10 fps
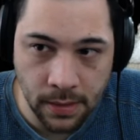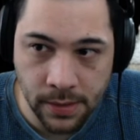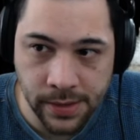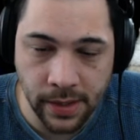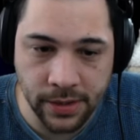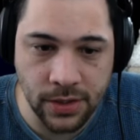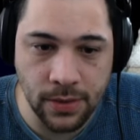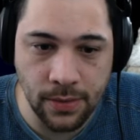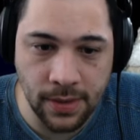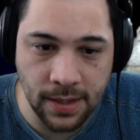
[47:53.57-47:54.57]
So let's
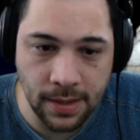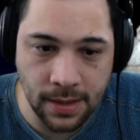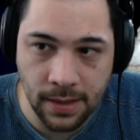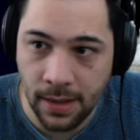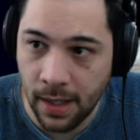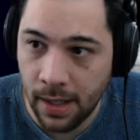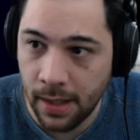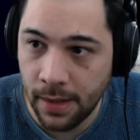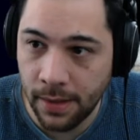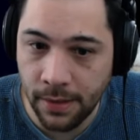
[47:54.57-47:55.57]
do the
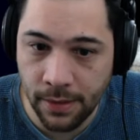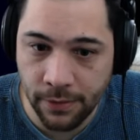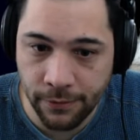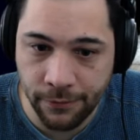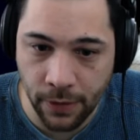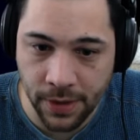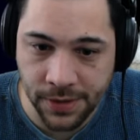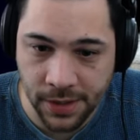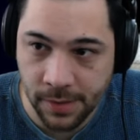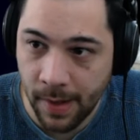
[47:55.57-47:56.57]

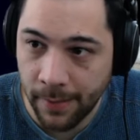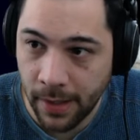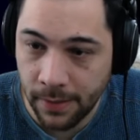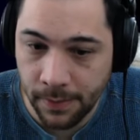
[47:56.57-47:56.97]
furnace experiment.